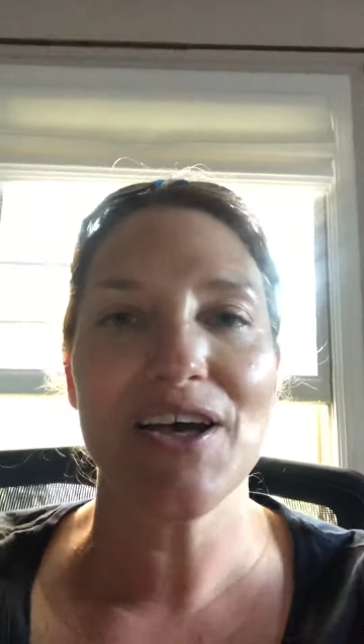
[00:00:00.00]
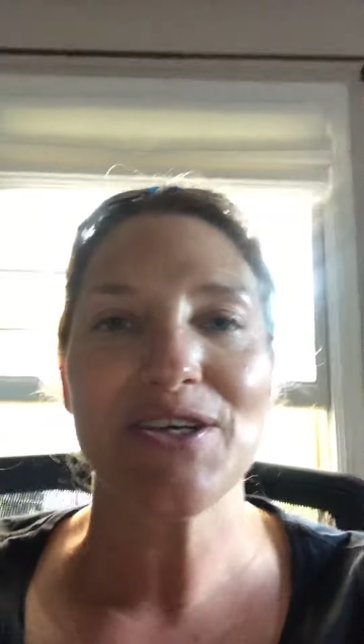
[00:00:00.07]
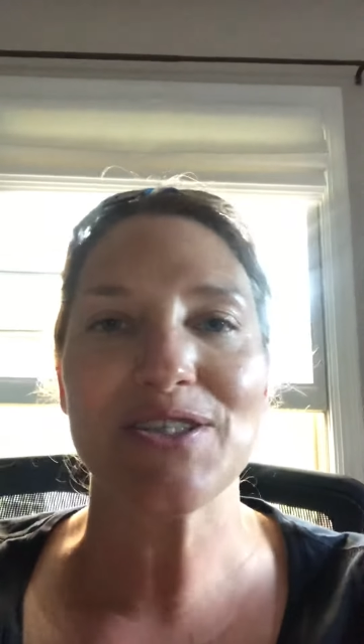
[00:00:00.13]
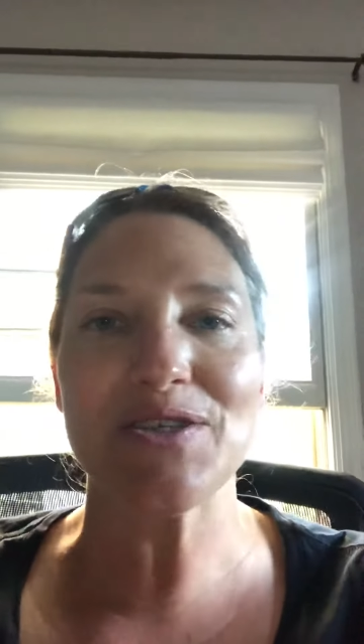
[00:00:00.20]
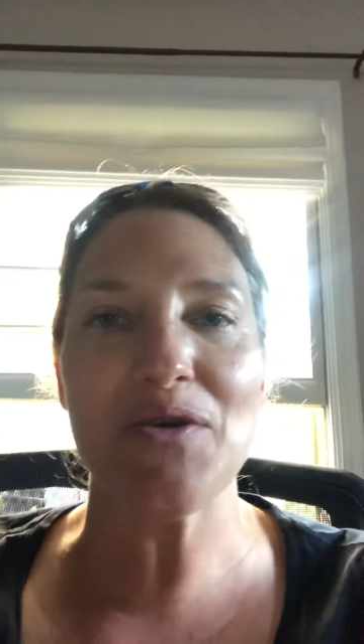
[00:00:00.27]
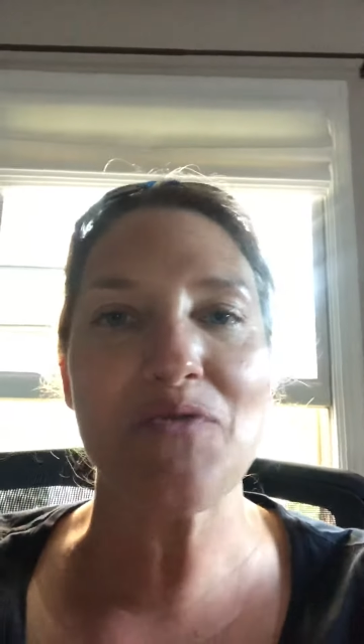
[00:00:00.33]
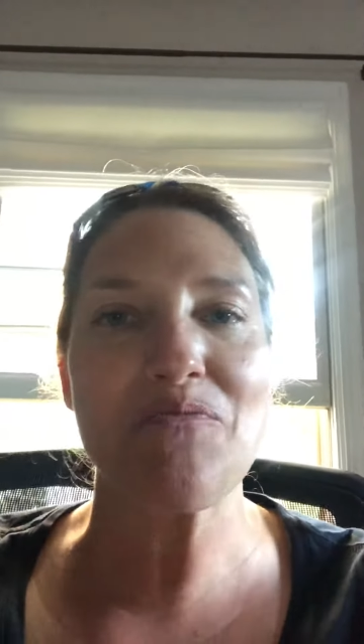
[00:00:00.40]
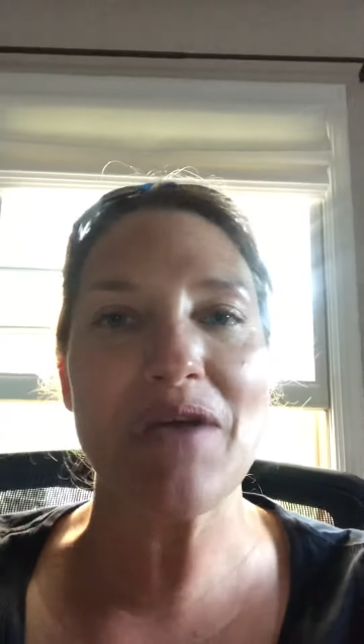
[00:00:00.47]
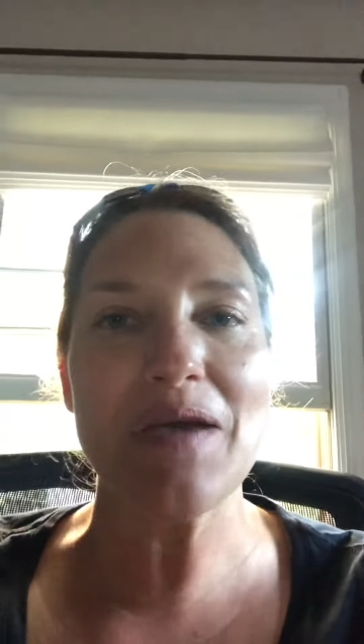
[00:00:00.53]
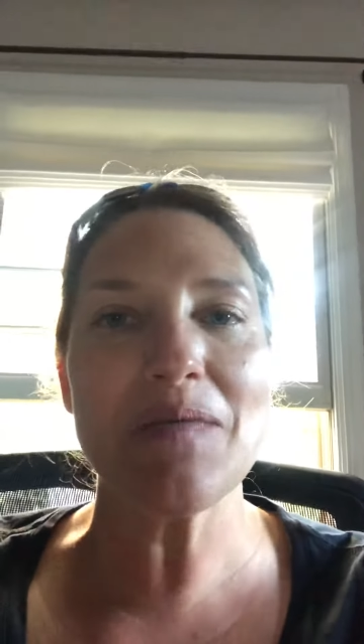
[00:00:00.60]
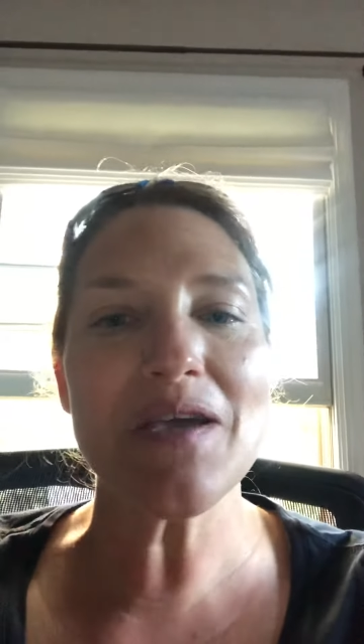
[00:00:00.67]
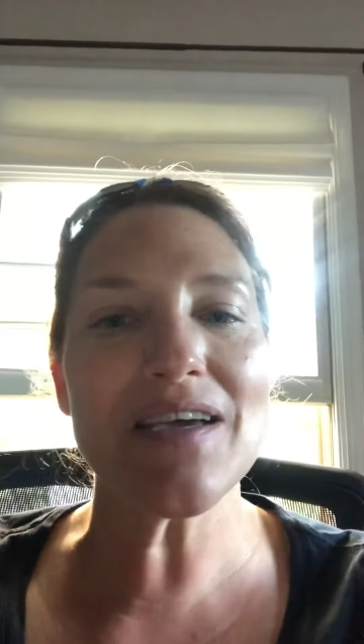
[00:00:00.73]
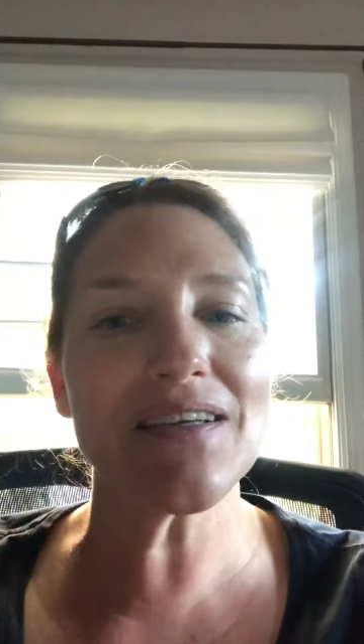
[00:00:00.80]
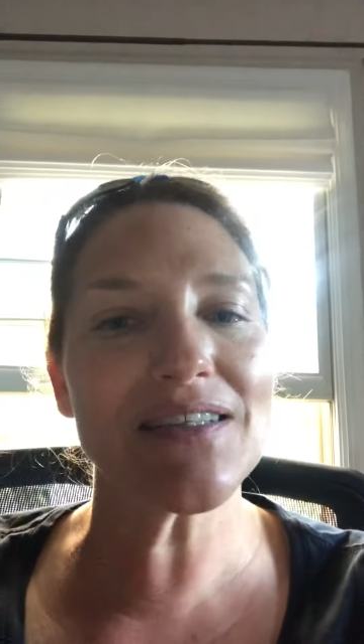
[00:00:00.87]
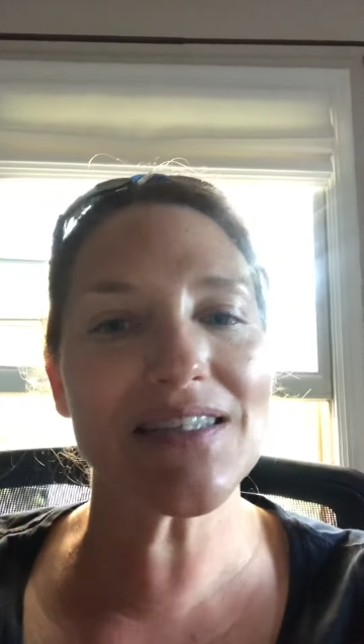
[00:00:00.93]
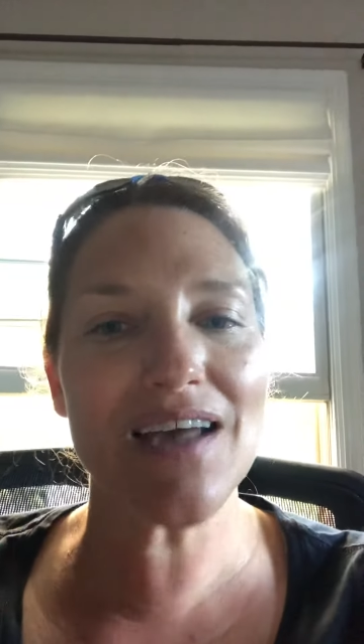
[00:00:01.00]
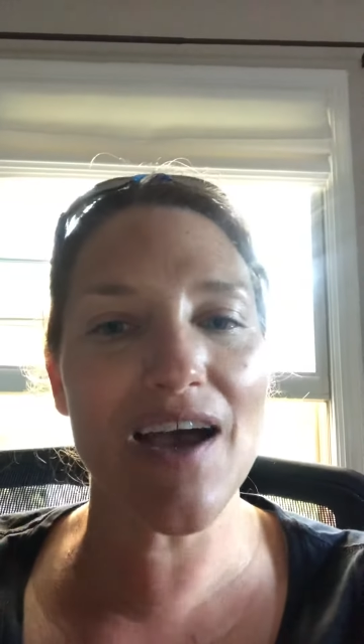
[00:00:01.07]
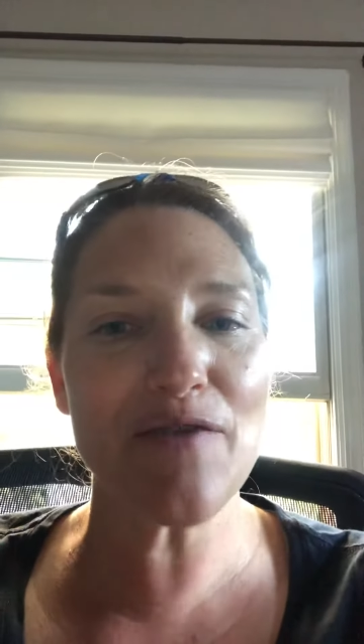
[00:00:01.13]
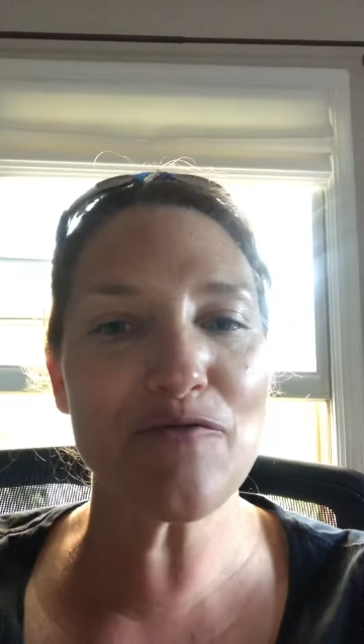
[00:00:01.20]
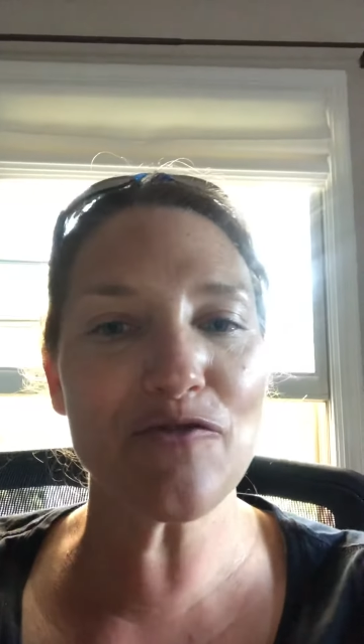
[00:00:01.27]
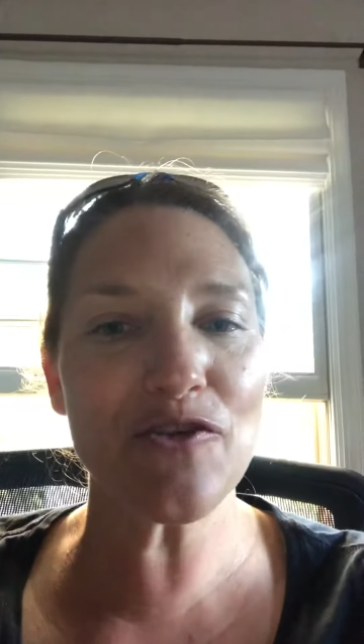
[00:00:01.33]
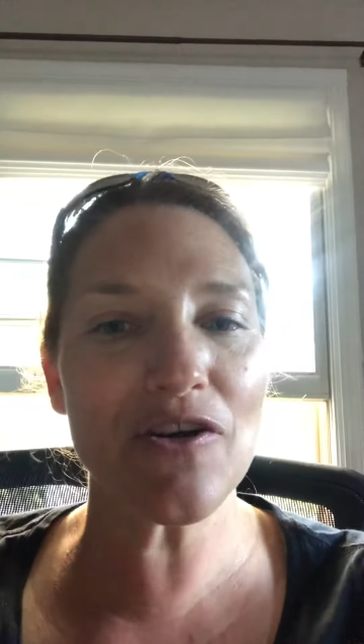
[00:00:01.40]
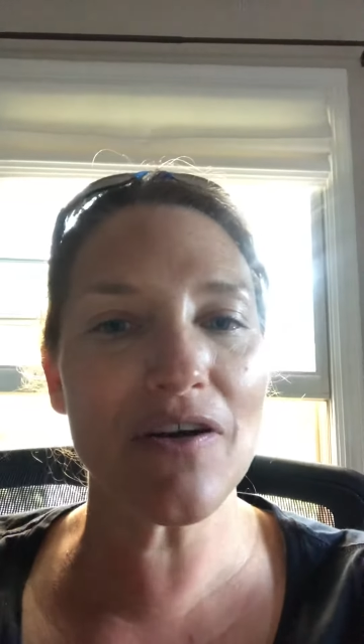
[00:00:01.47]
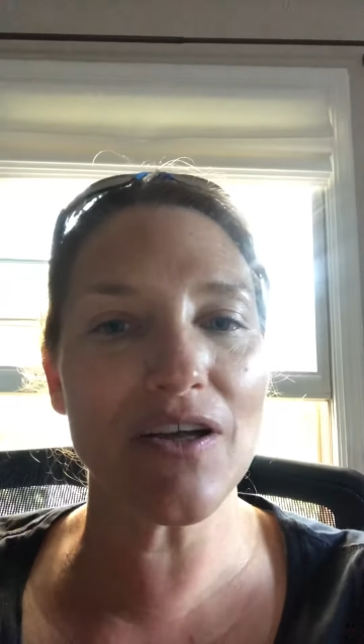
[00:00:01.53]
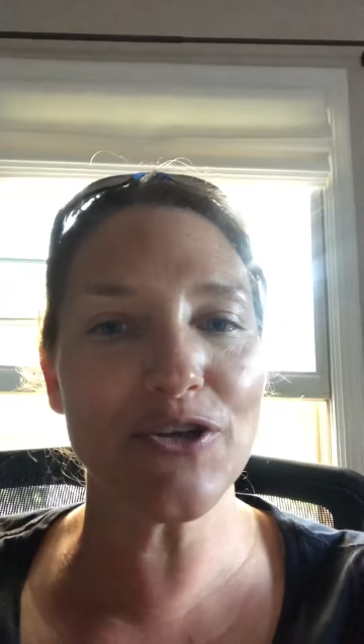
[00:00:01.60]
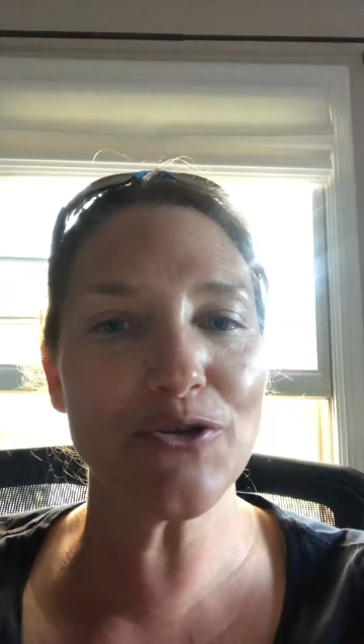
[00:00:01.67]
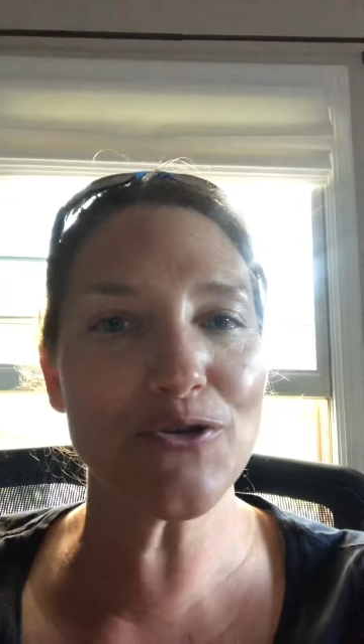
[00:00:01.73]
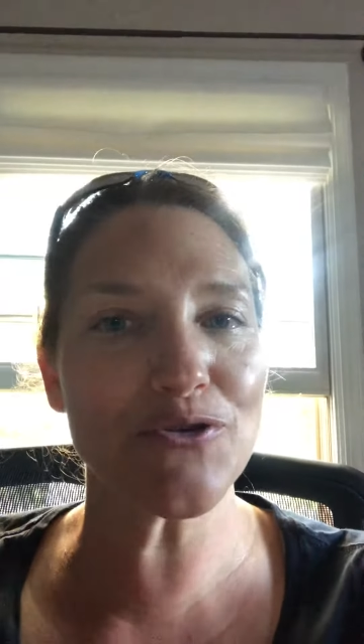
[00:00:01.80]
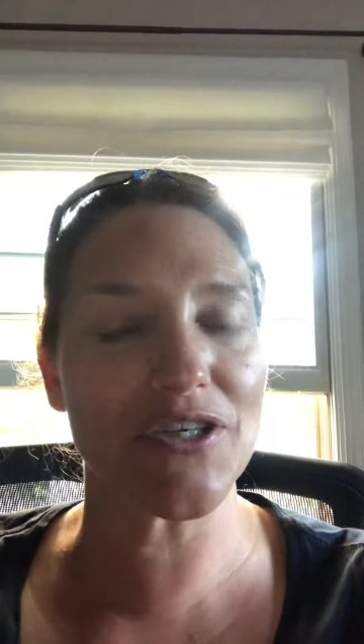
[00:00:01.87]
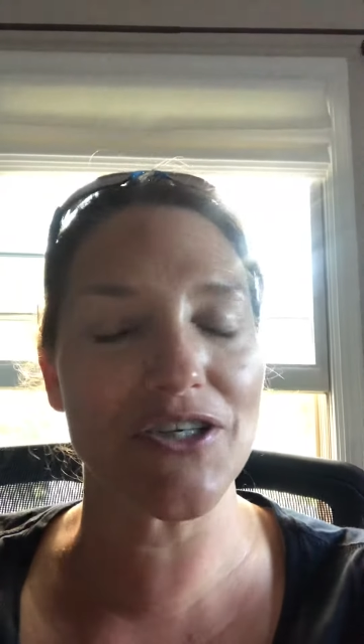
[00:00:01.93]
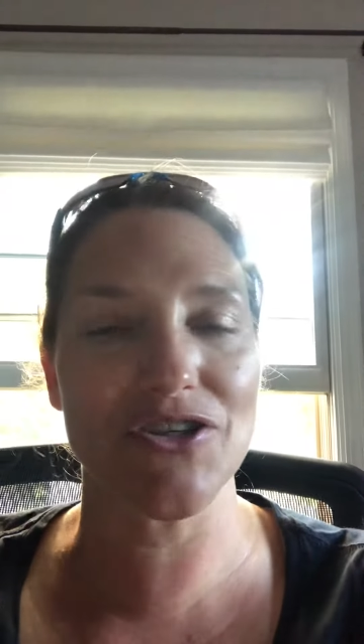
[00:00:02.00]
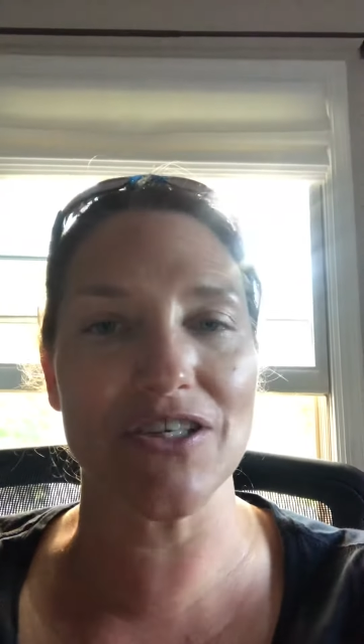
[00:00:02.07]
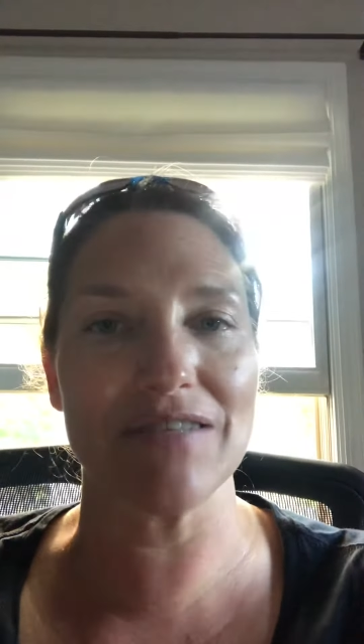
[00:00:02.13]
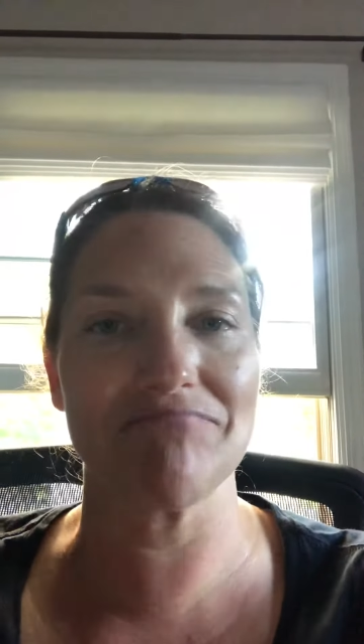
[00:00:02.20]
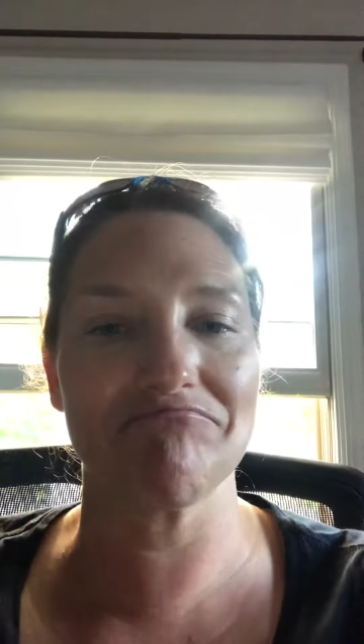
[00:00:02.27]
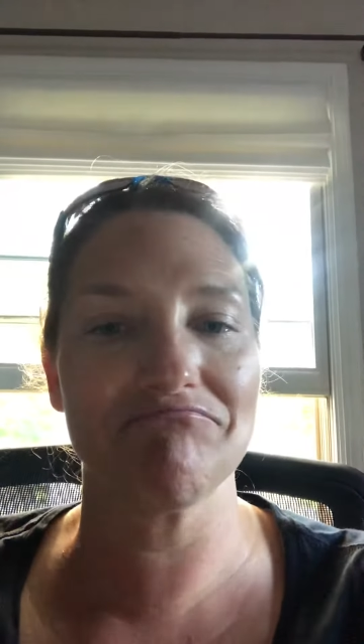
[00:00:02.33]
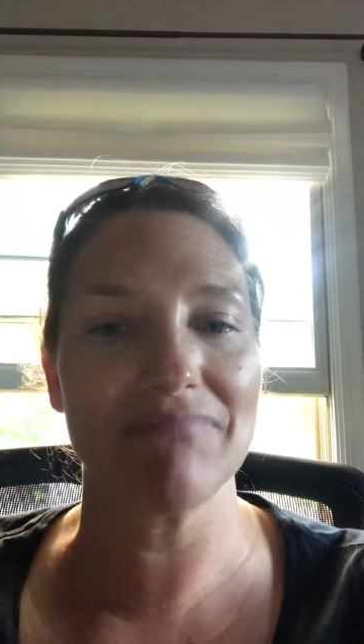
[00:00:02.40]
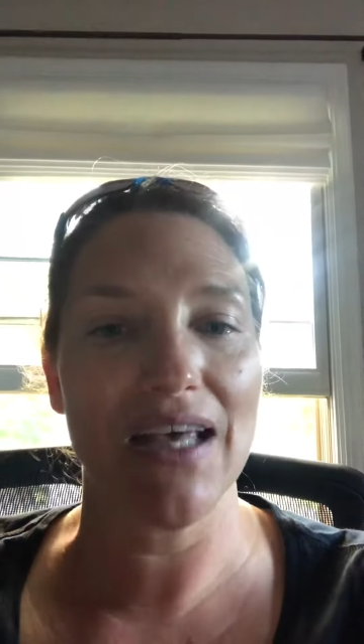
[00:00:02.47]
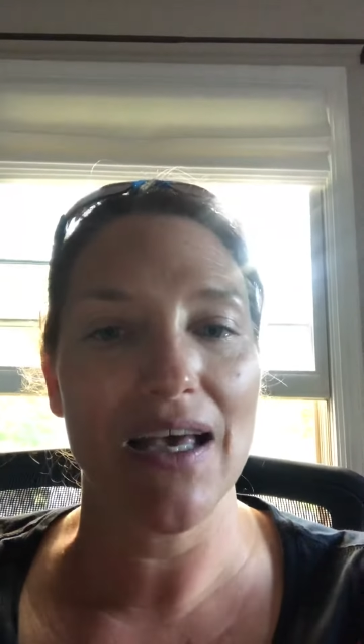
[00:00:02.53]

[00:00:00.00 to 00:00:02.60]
So maybe it's time for a new tradition.